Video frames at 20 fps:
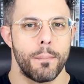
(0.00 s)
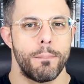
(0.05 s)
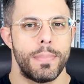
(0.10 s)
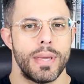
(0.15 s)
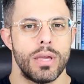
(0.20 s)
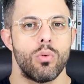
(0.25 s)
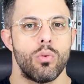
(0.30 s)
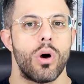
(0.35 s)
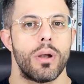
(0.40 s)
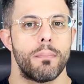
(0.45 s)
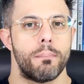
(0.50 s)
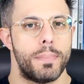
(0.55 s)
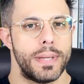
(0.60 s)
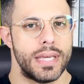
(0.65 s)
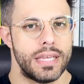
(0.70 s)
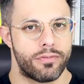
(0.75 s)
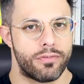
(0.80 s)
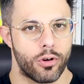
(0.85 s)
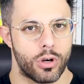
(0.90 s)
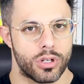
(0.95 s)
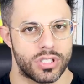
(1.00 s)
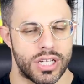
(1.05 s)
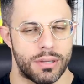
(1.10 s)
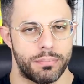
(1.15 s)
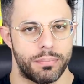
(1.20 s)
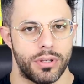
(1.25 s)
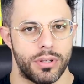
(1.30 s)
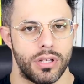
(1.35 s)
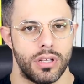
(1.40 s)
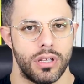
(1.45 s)
B1B, for
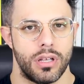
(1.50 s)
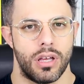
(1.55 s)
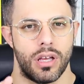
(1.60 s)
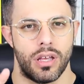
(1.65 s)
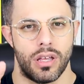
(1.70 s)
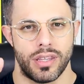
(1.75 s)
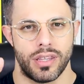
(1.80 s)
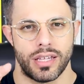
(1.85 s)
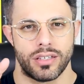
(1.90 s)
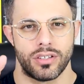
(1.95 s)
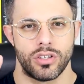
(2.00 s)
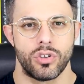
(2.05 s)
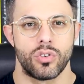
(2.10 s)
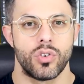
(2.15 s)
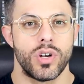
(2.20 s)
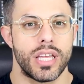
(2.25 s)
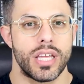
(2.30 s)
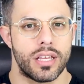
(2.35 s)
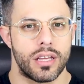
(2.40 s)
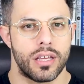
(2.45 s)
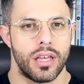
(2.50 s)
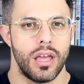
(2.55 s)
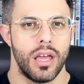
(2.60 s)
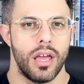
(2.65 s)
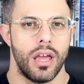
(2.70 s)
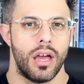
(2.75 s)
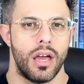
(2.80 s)
example, that Greek,